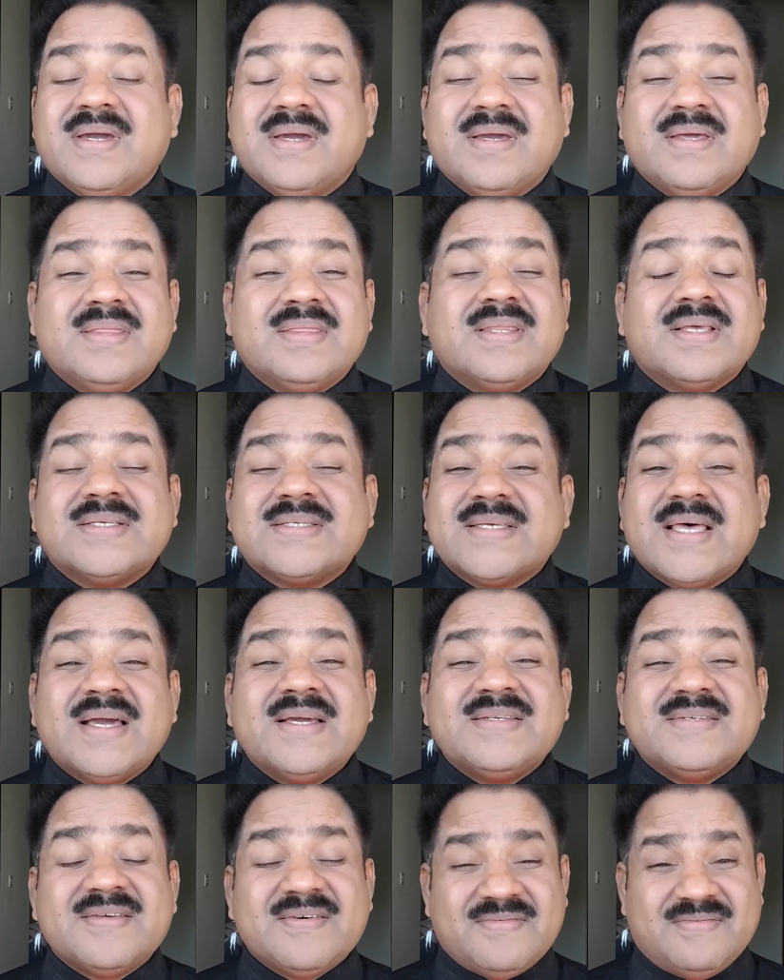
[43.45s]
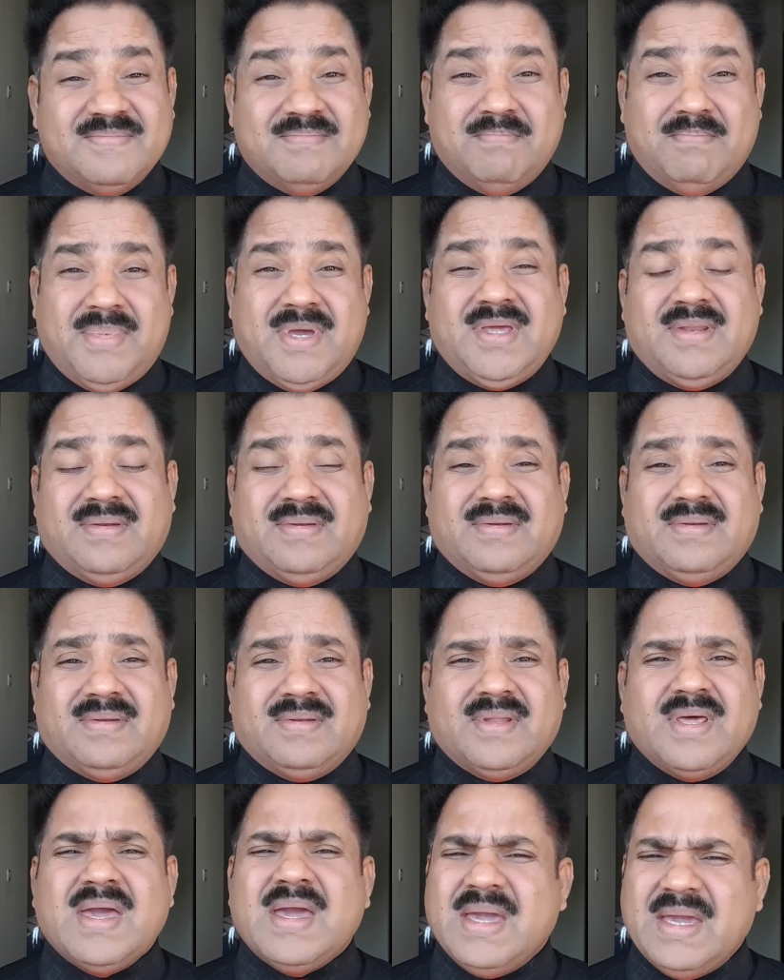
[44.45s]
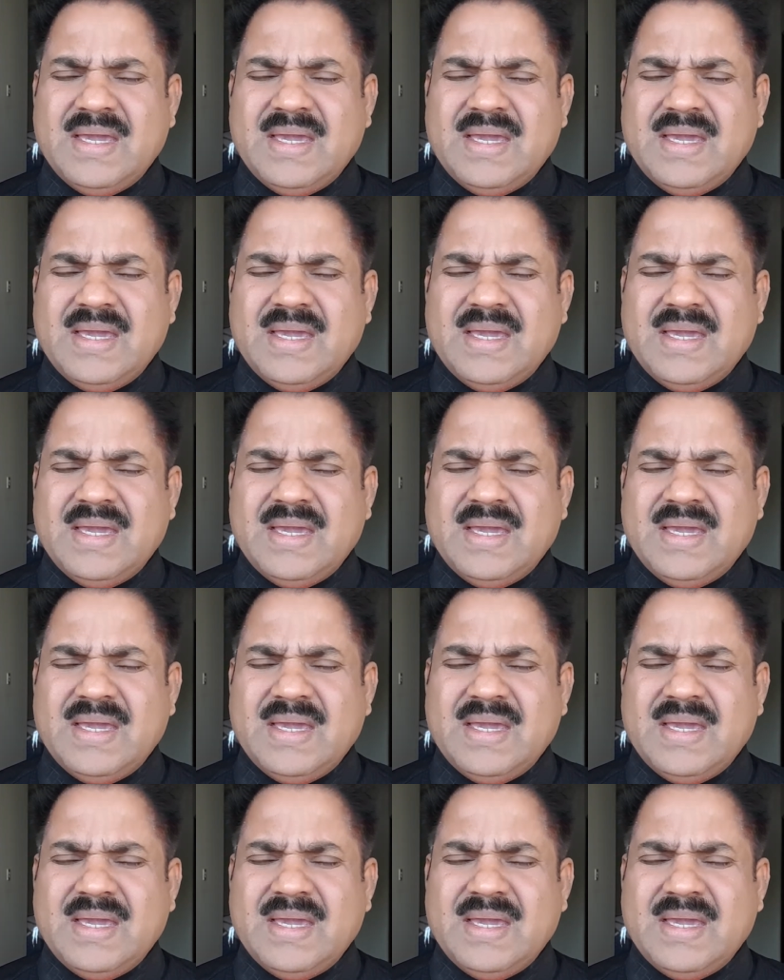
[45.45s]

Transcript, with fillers: in the sight of men